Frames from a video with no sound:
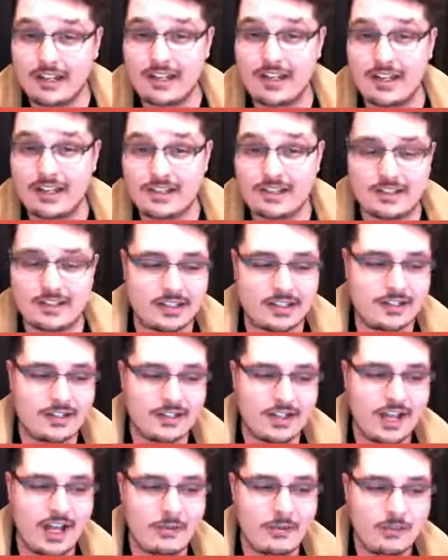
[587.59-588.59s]
against an
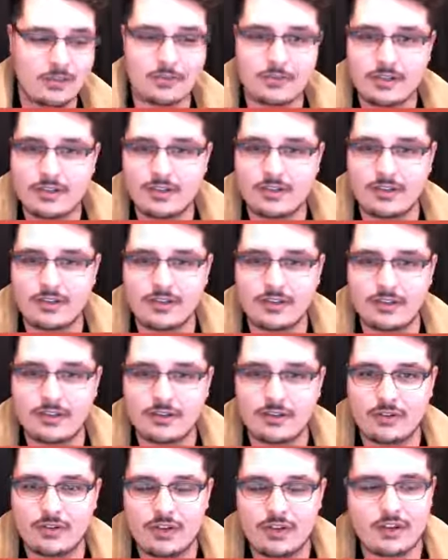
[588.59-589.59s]
establishment
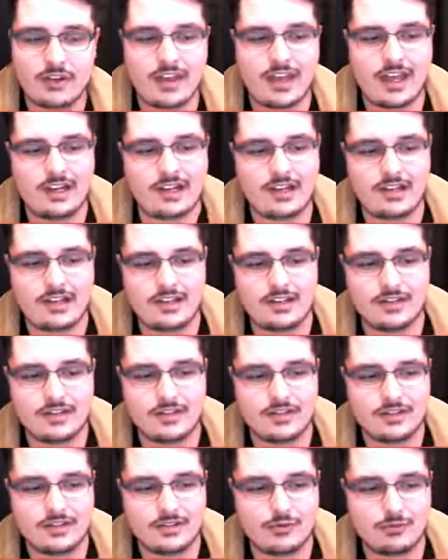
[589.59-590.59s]
that
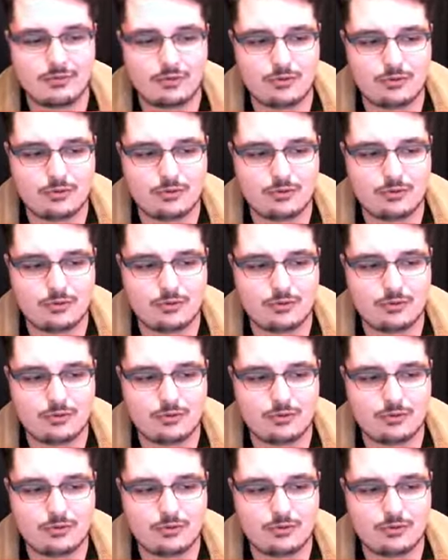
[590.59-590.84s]
is